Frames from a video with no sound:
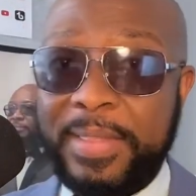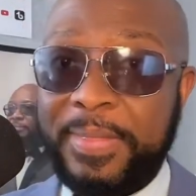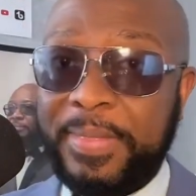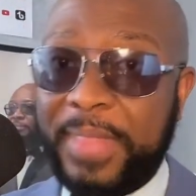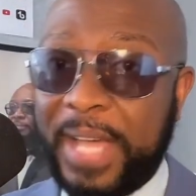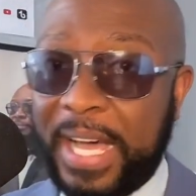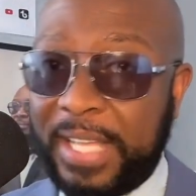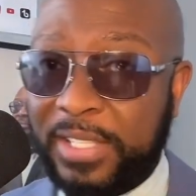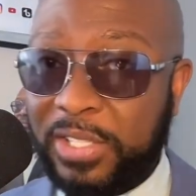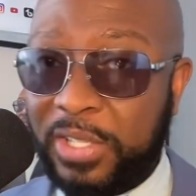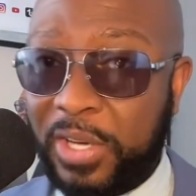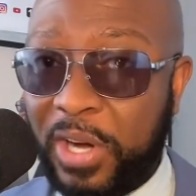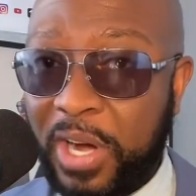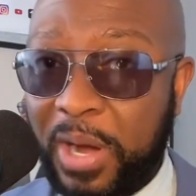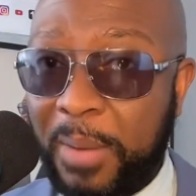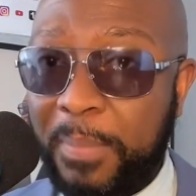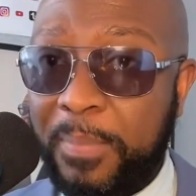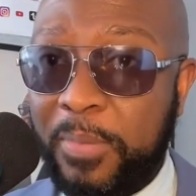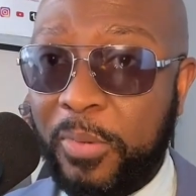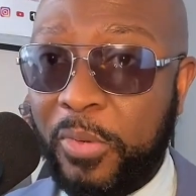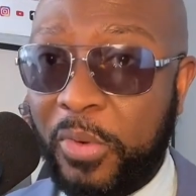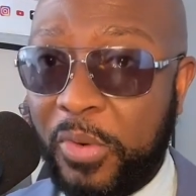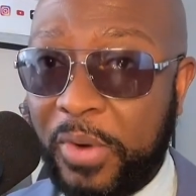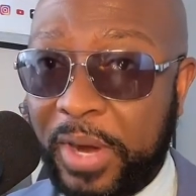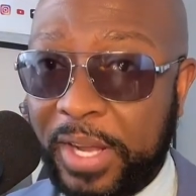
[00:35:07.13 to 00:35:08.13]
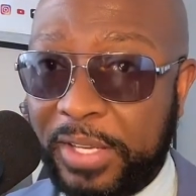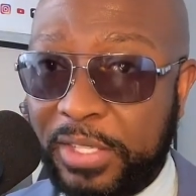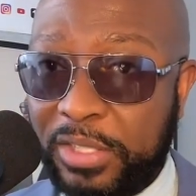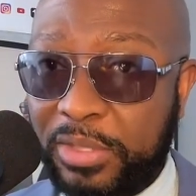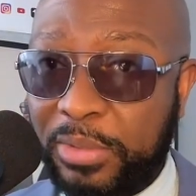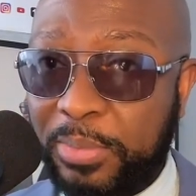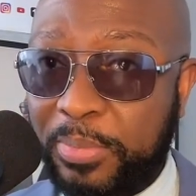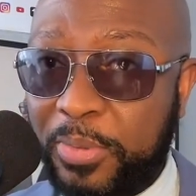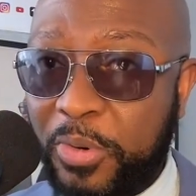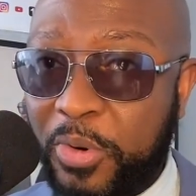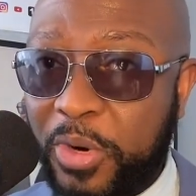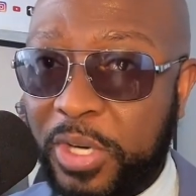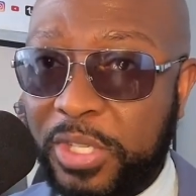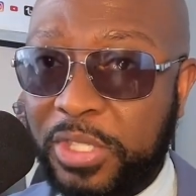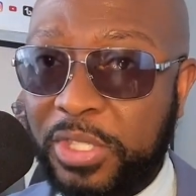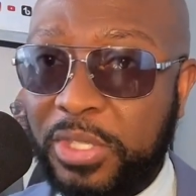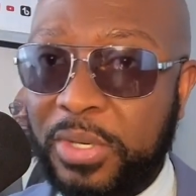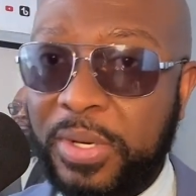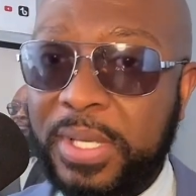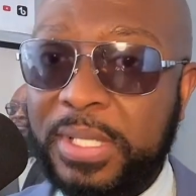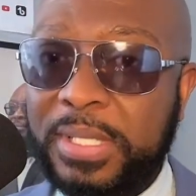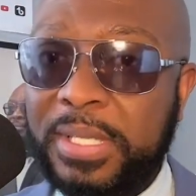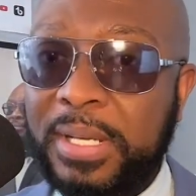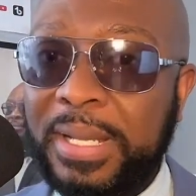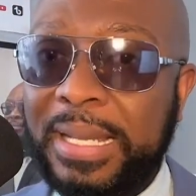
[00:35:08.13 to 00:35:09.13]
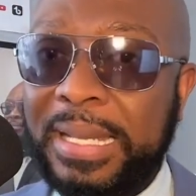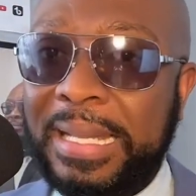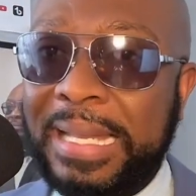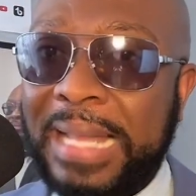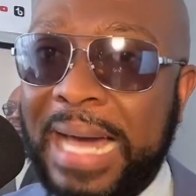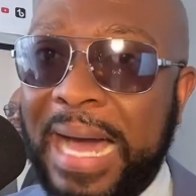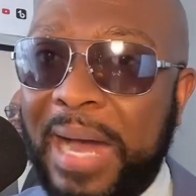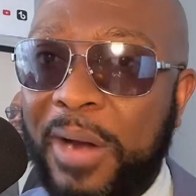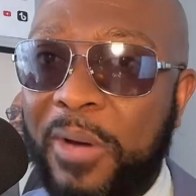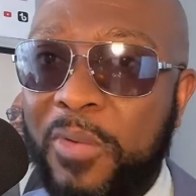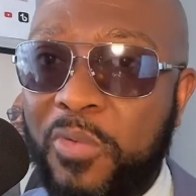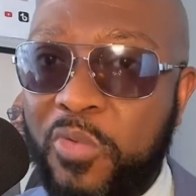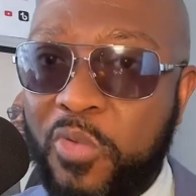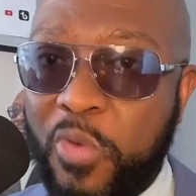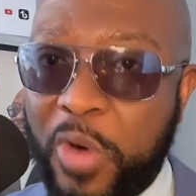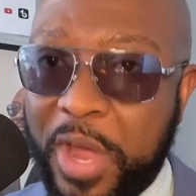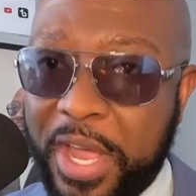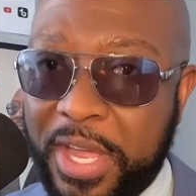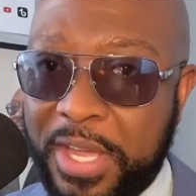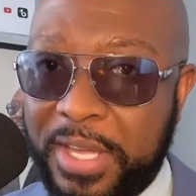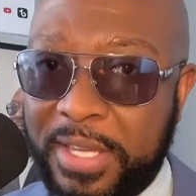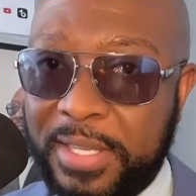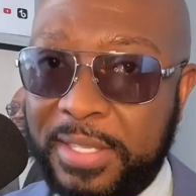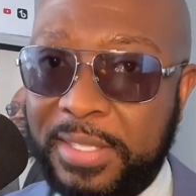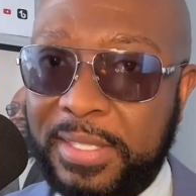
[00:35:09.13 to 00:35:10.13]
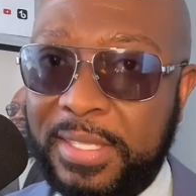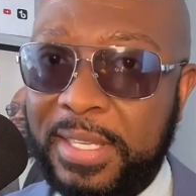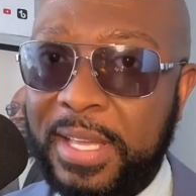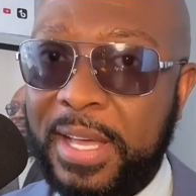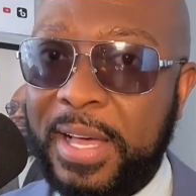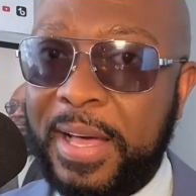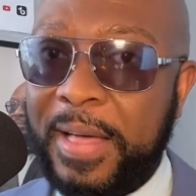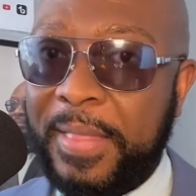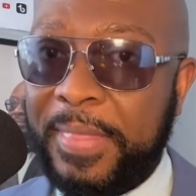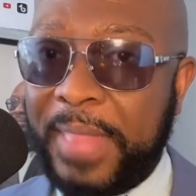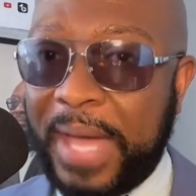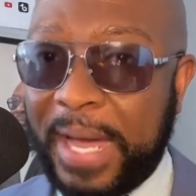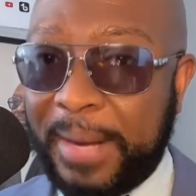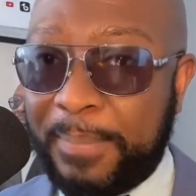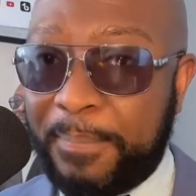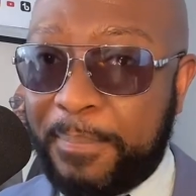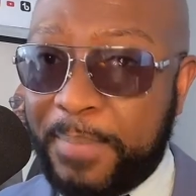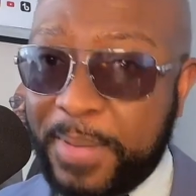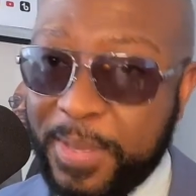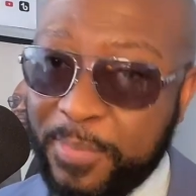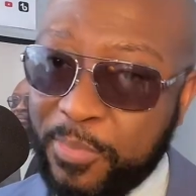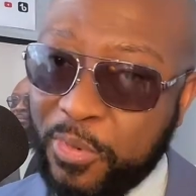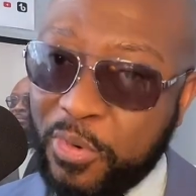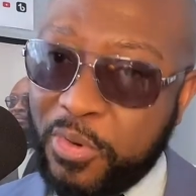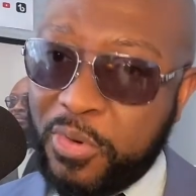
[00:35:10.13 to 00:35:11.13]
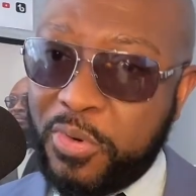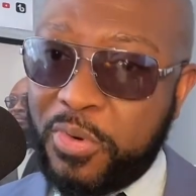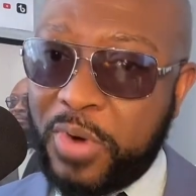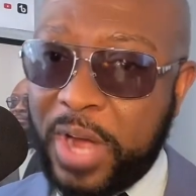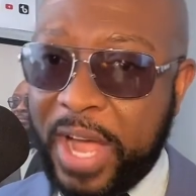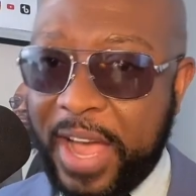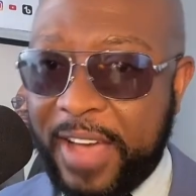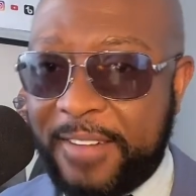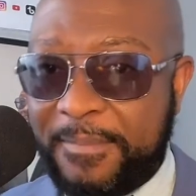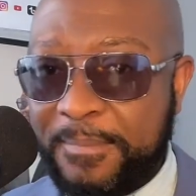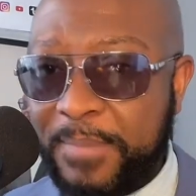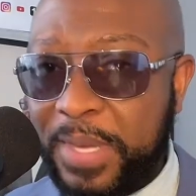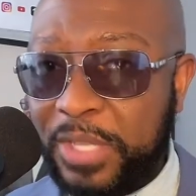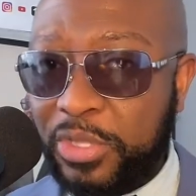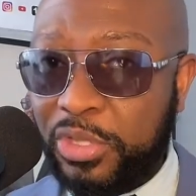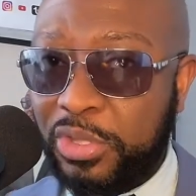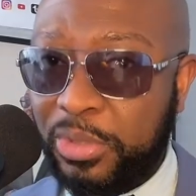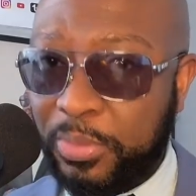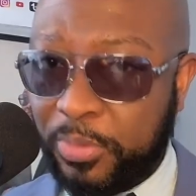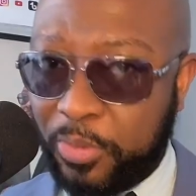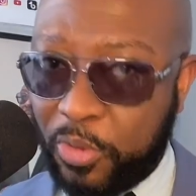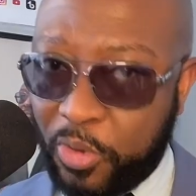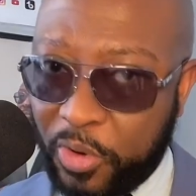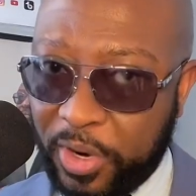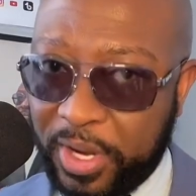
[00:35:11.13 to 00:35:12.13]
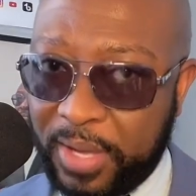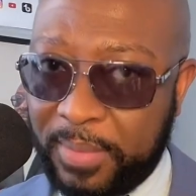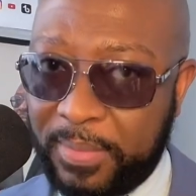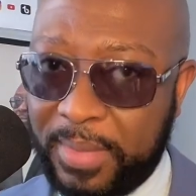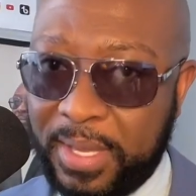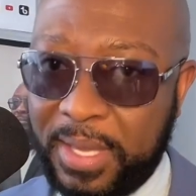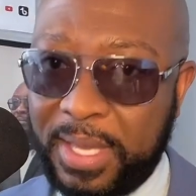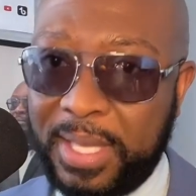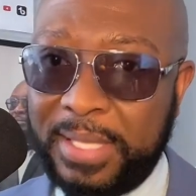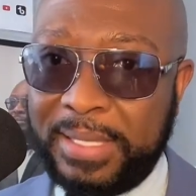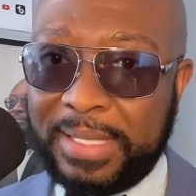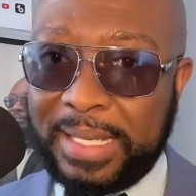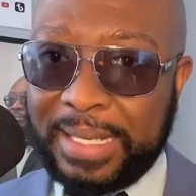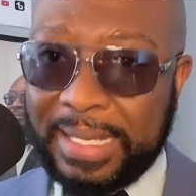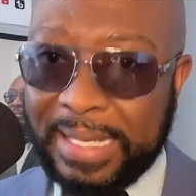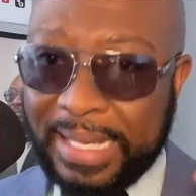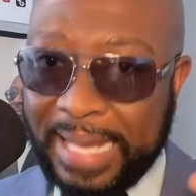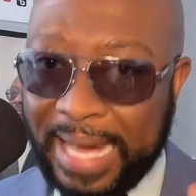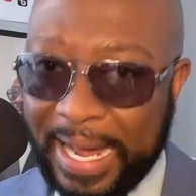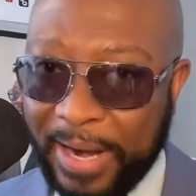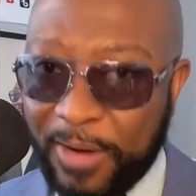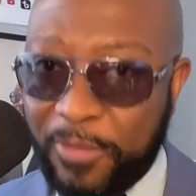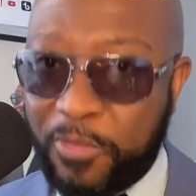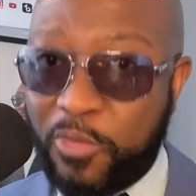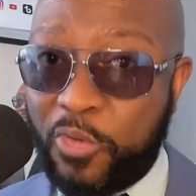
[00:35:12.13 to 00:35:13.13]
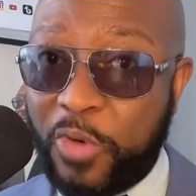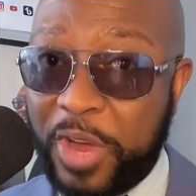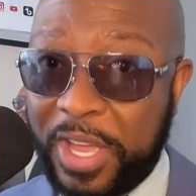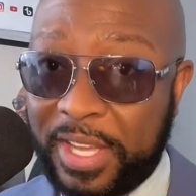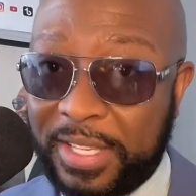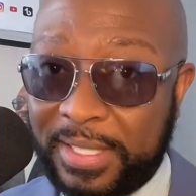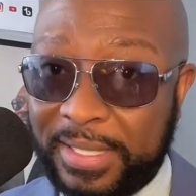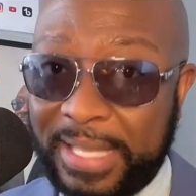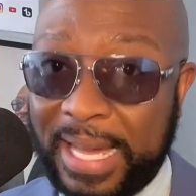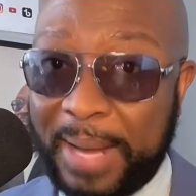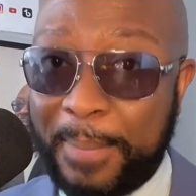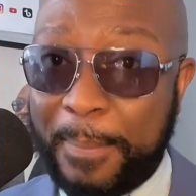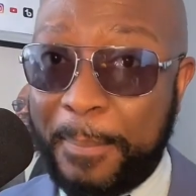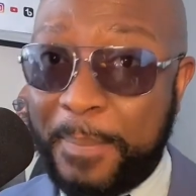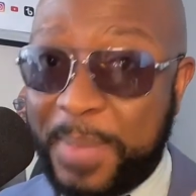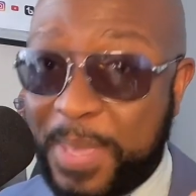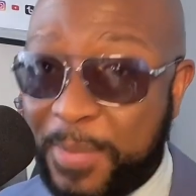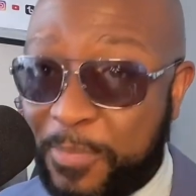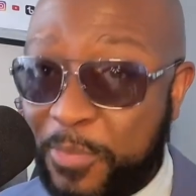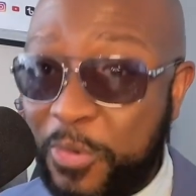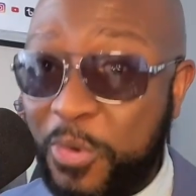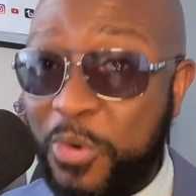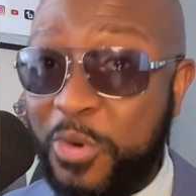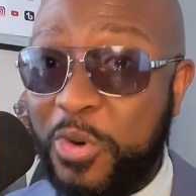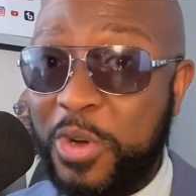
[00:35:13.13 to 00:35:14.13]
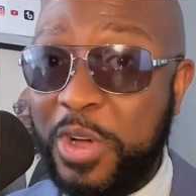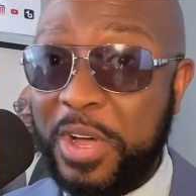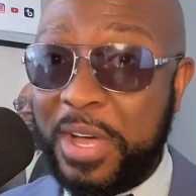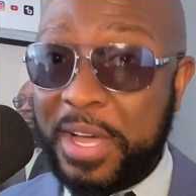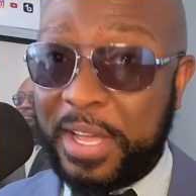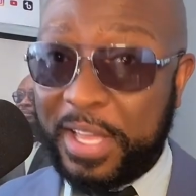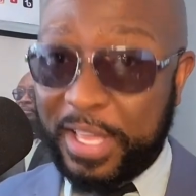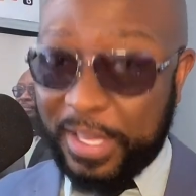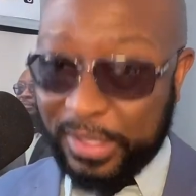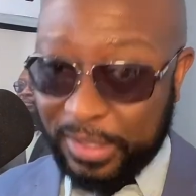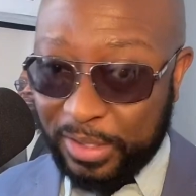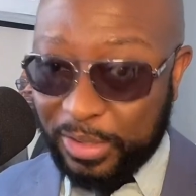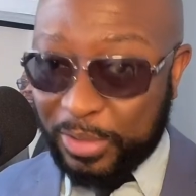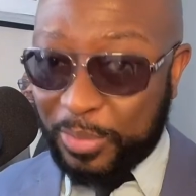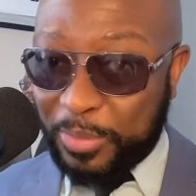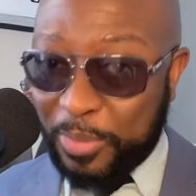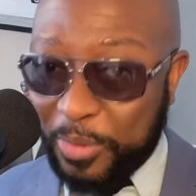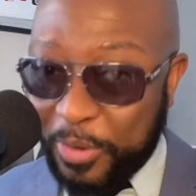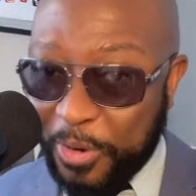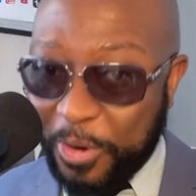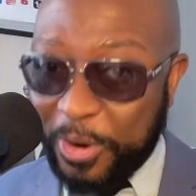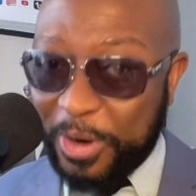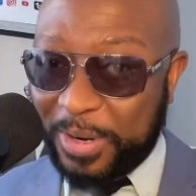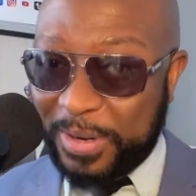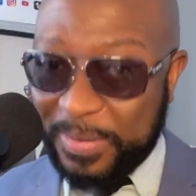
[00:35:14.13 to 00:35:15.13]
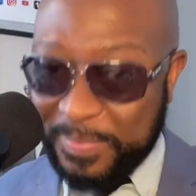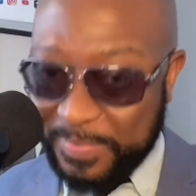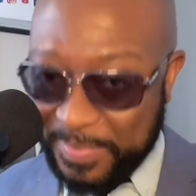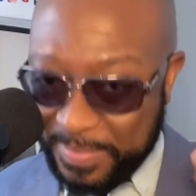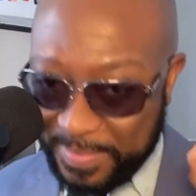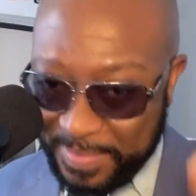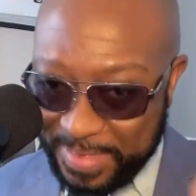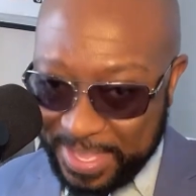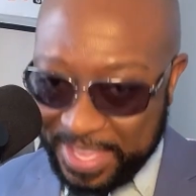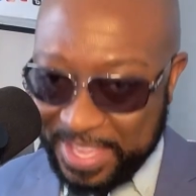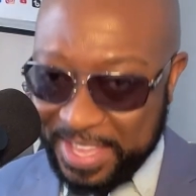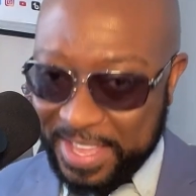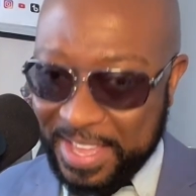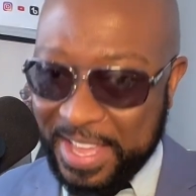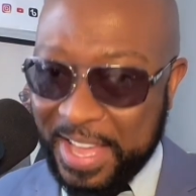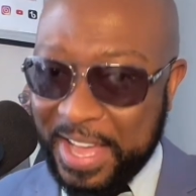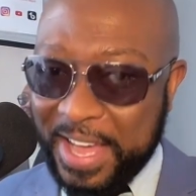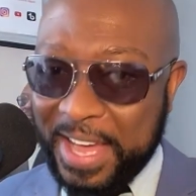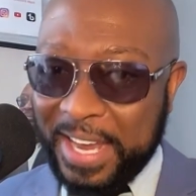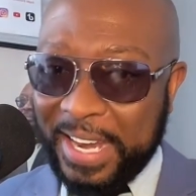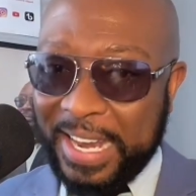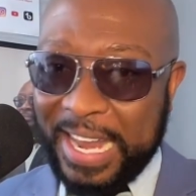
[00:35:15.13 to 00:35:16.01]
That's a great support. So it's a lot of ways that people have been supporting me. It's a lot of ways that people can support me.